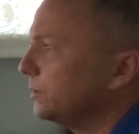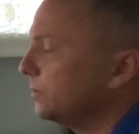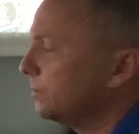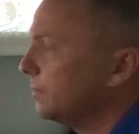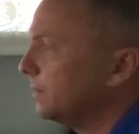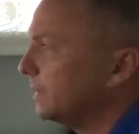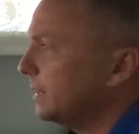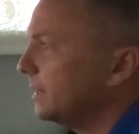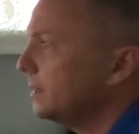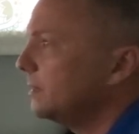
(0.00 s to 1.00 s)
short of runway
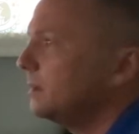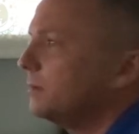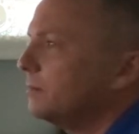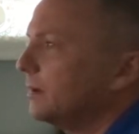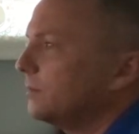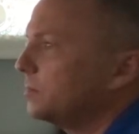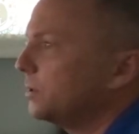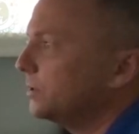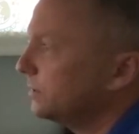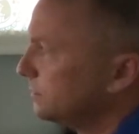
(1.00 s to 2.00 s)
9, ready for
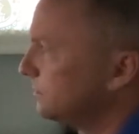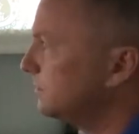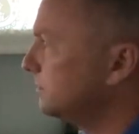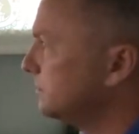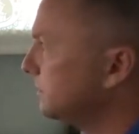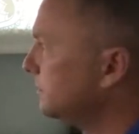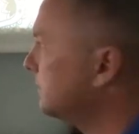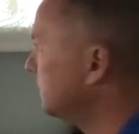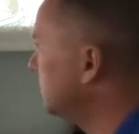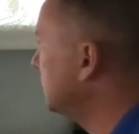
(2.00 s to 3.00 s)
departure.
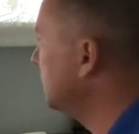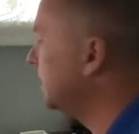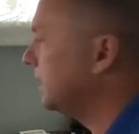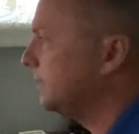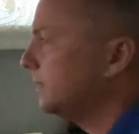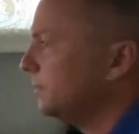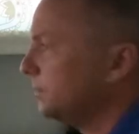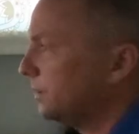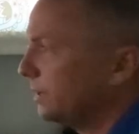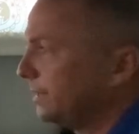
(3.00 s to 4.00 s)
And we'll
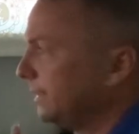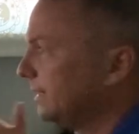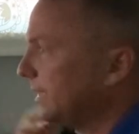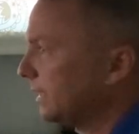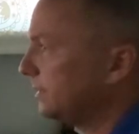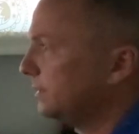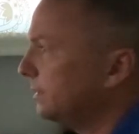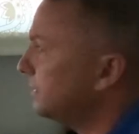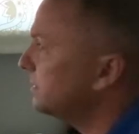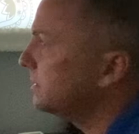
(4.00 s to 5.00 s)
go ahead and get that
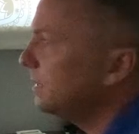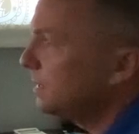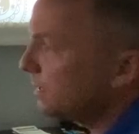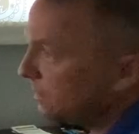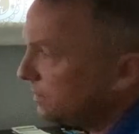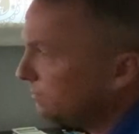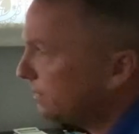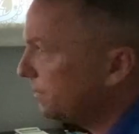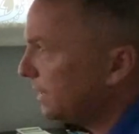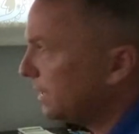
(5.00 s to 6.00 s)
clearance. Cleared
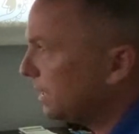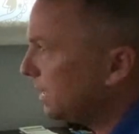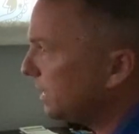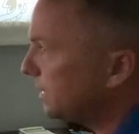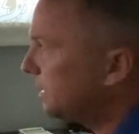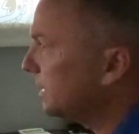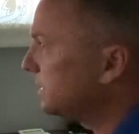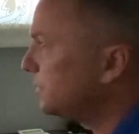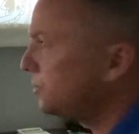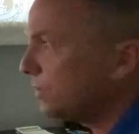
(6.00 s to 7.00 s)
runway 9,
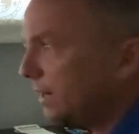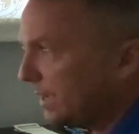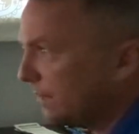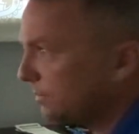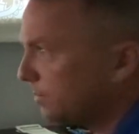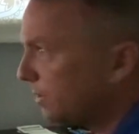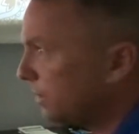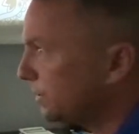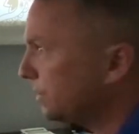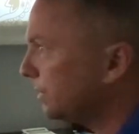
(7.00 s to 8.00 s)
straight out
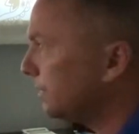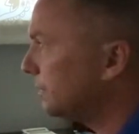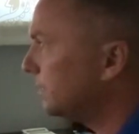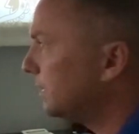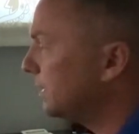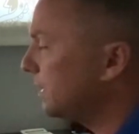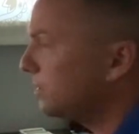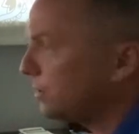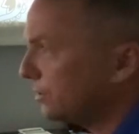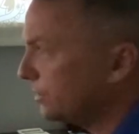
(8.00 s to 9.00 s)
departure. I'll
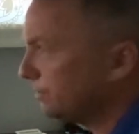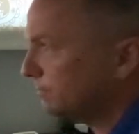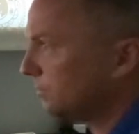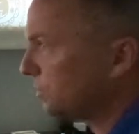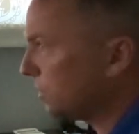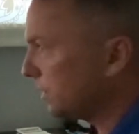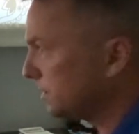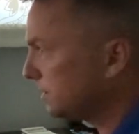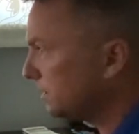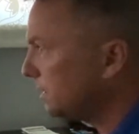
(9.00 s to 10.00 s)
call your
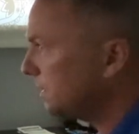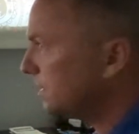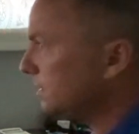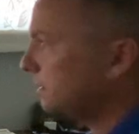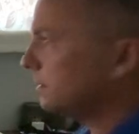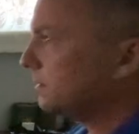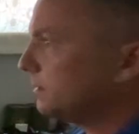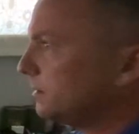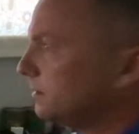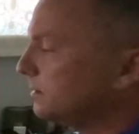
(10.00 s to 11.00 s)
cross.
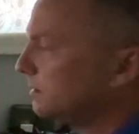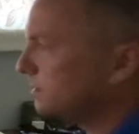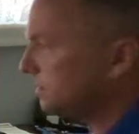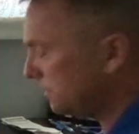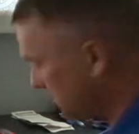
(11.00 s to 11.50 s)
So,